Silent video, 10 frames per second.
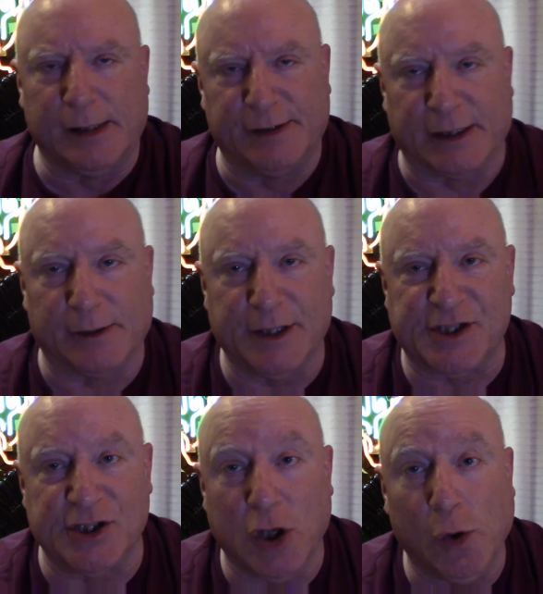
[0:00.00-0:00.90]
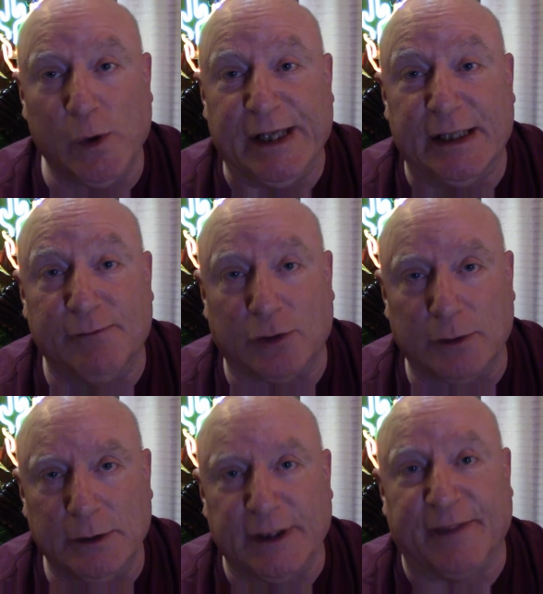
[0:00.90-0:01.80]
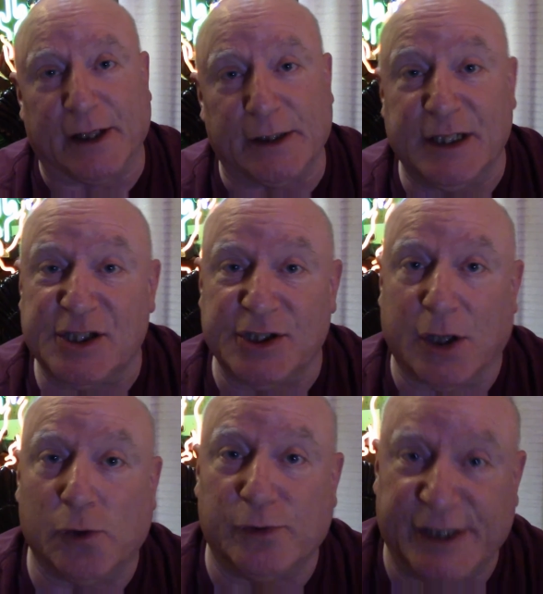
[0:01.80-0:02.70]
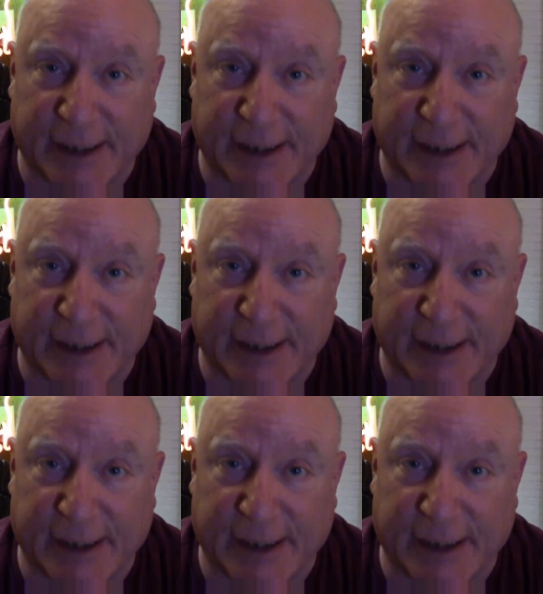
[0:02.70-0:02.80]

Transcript: There is no evil. There is no